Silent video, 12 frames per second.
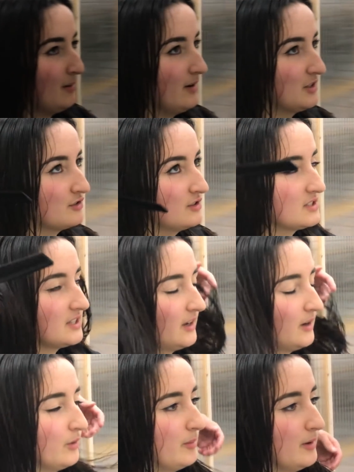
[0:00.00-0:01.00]
measure is
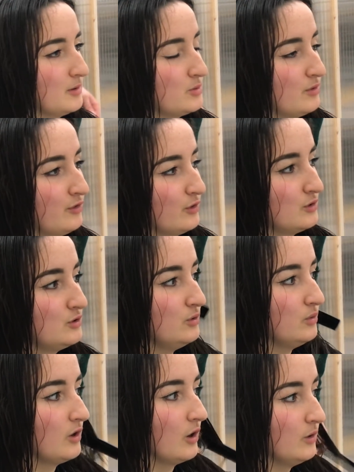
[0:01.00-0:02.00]
like, I want to be able to afford
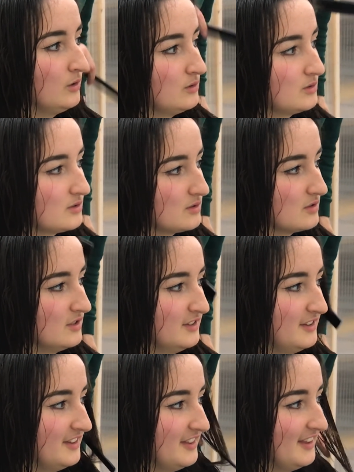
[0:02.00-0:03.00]
2 coats,
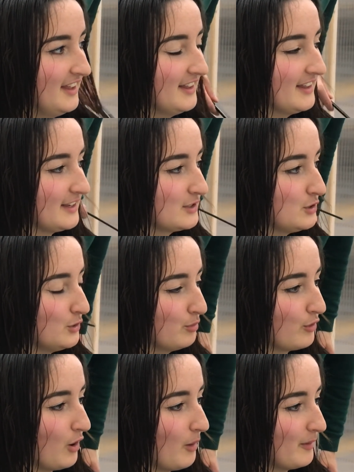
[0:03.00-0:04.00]
like 2
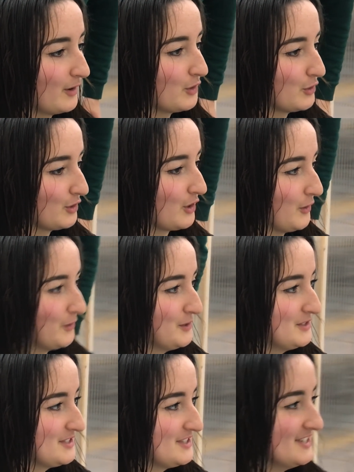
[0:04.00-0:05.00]
proper good
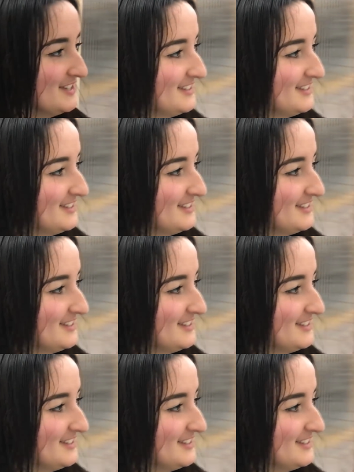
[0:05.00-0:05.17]
coats.